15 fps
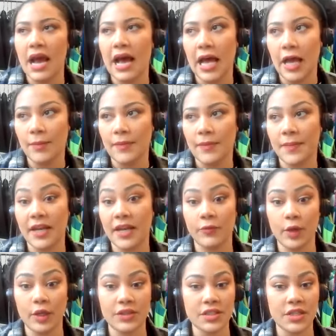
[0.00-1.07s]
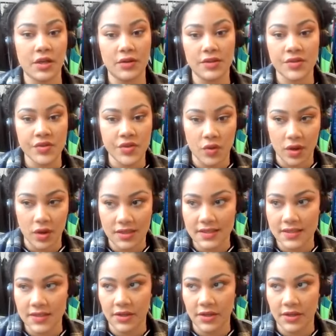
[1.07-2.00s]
But if we're to go to stores,